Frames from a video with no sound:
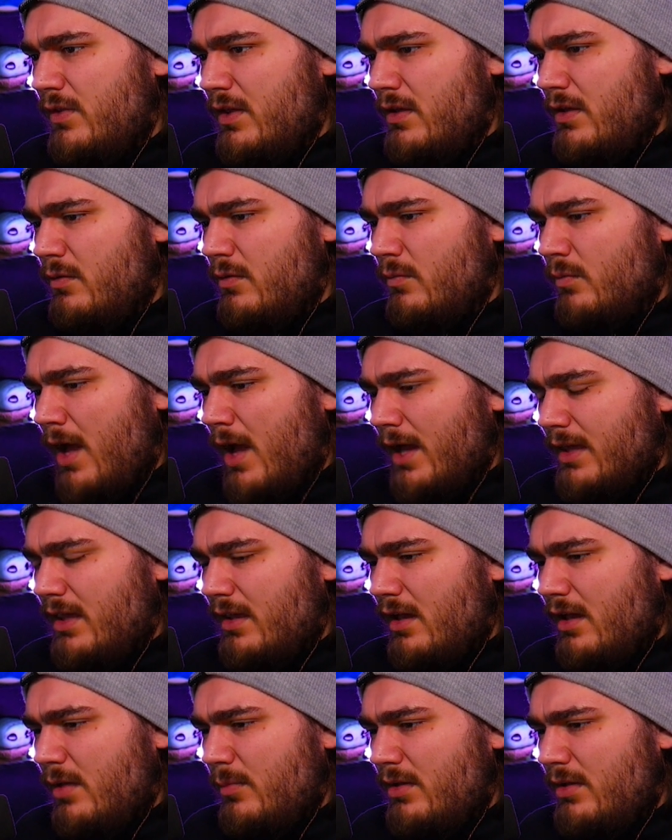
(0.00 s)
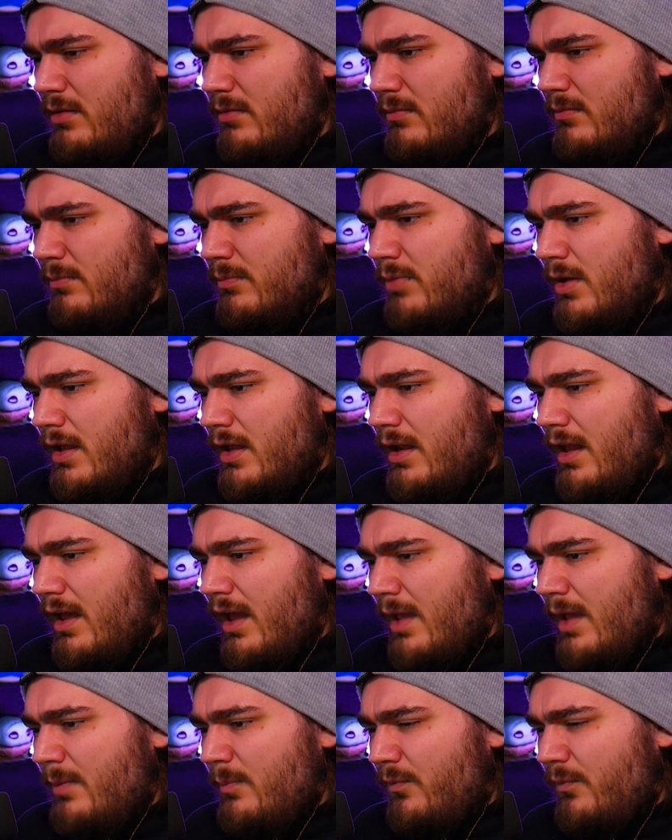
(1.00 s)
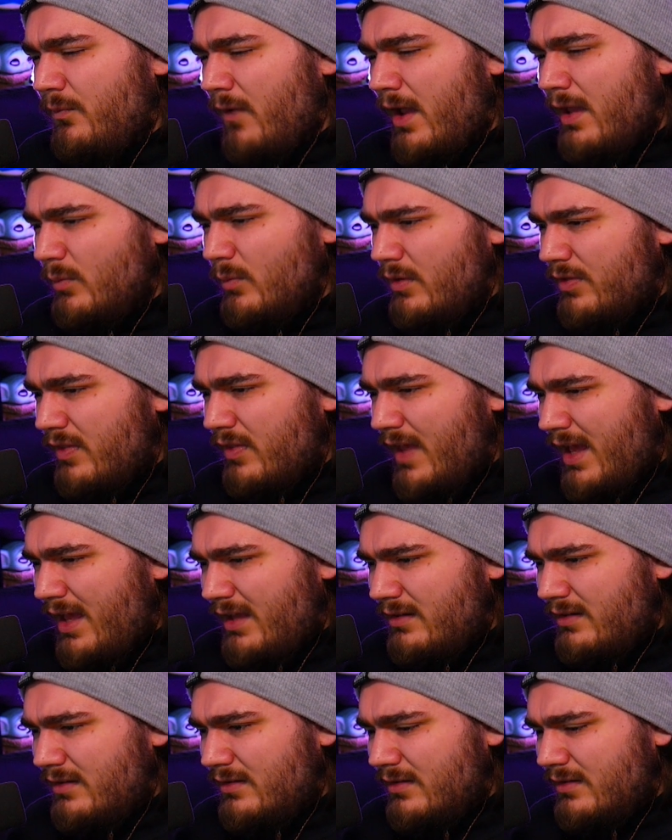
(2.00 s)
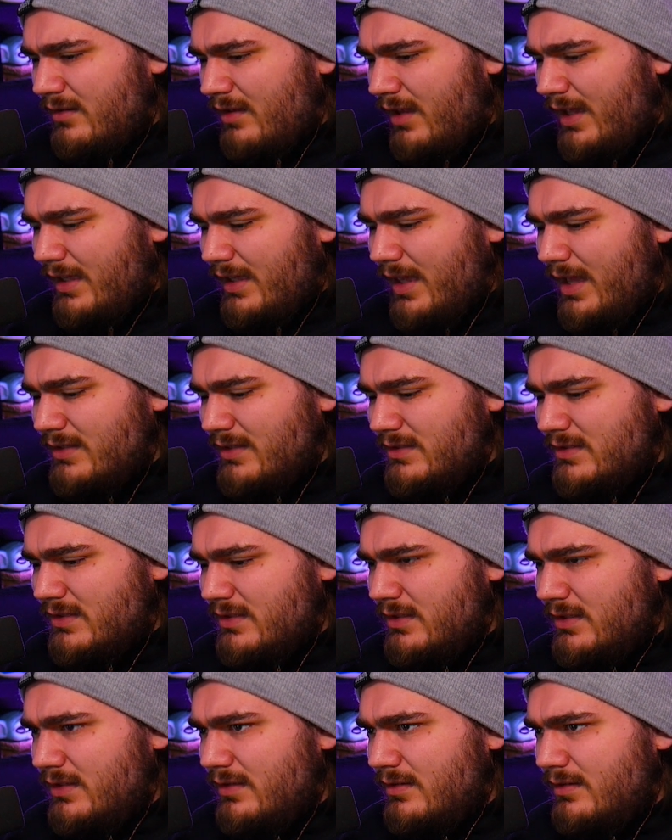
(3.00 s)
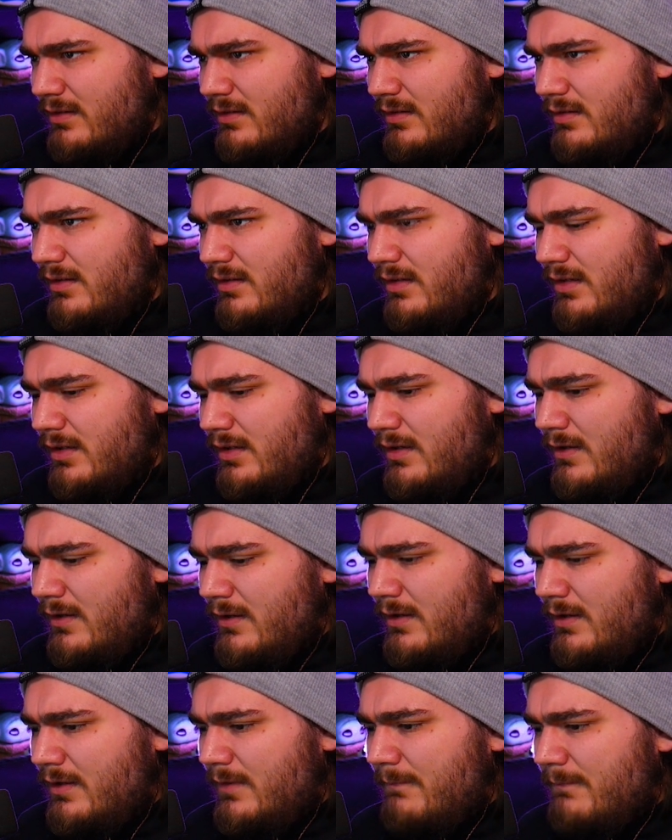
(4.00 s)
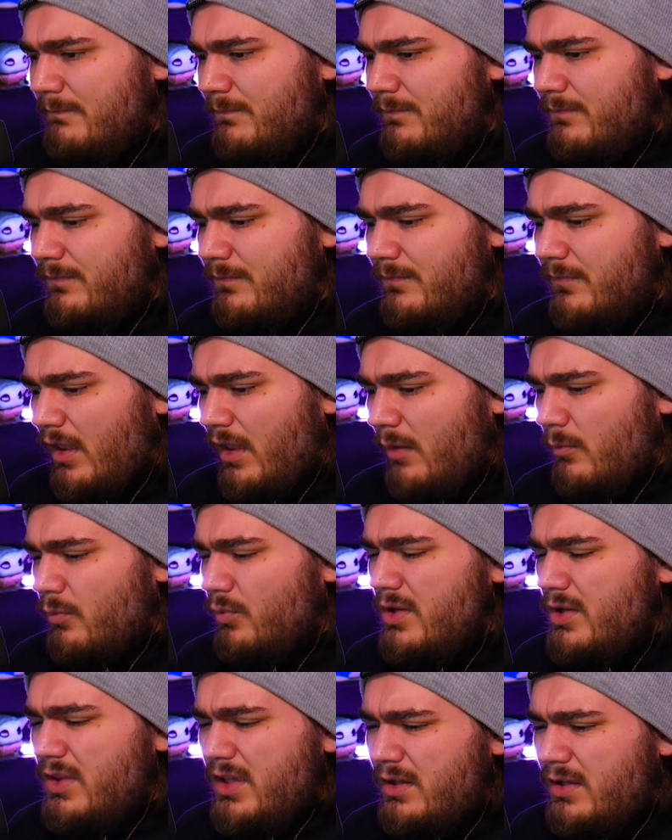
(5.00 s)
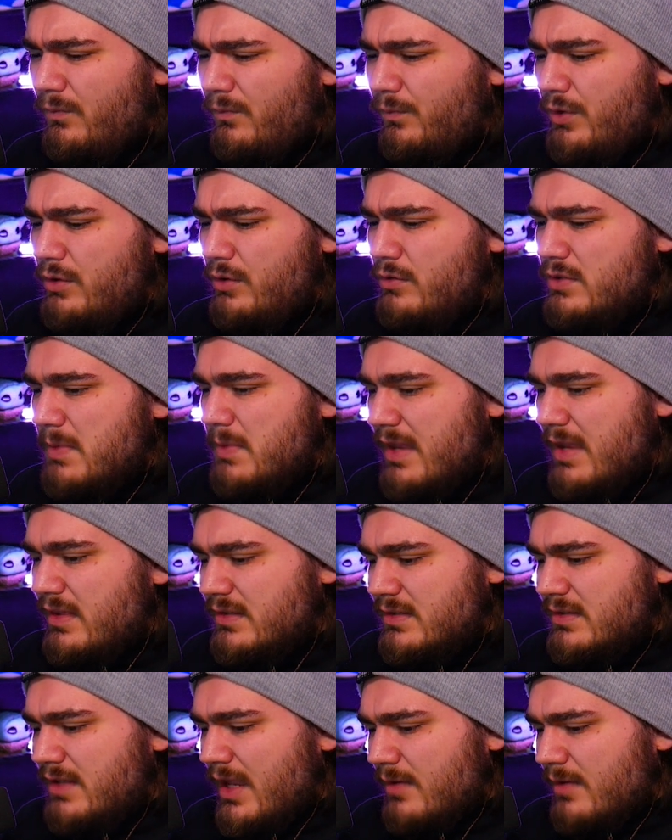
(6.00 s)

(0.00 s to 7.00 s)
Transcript: Rocky Helmet, but I'm fine with that, I guess. I'm really confused by this deck